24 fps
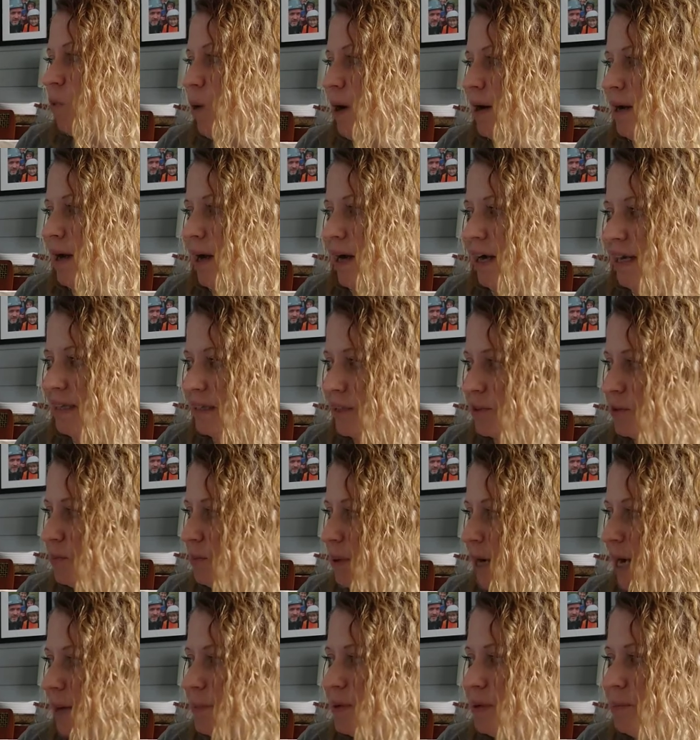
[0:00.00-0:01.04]
one eye, little
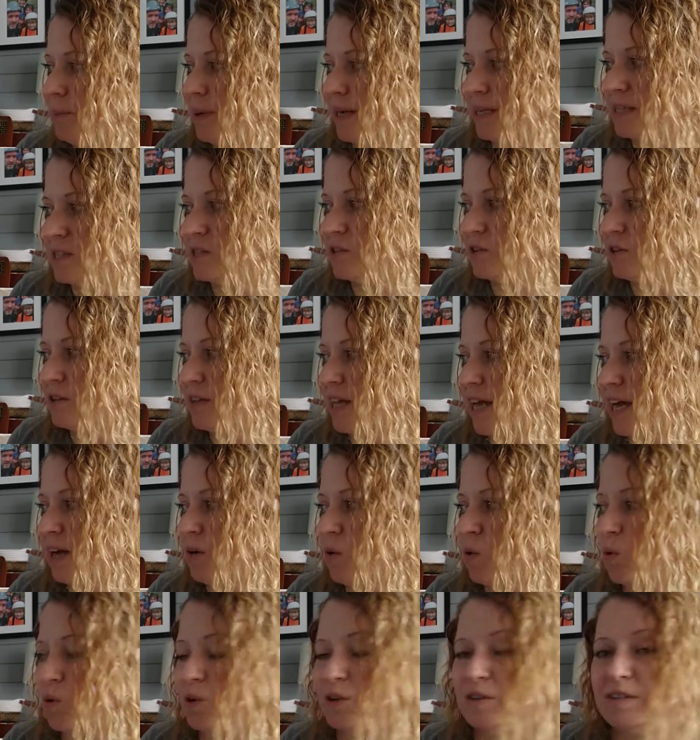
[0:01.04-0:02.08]
Bobbie pestered that
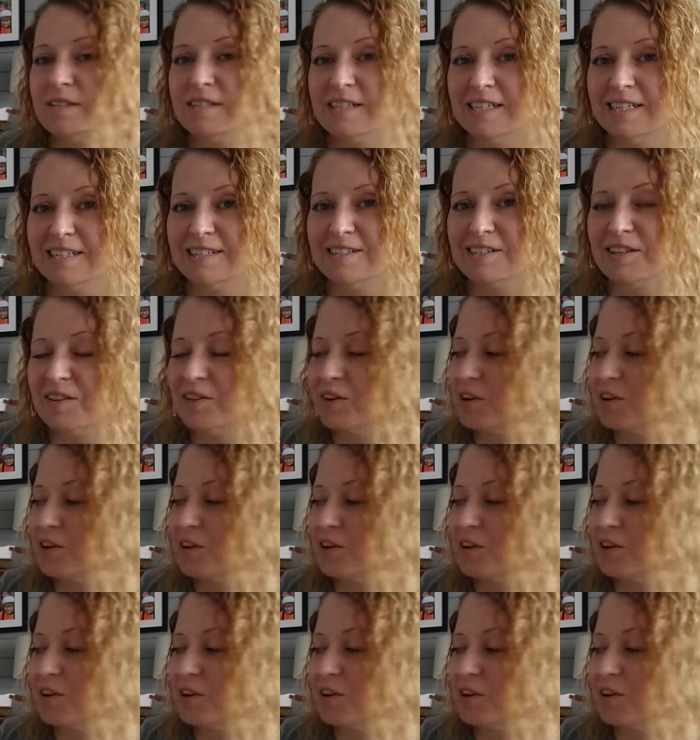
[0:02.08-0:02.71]
horse into the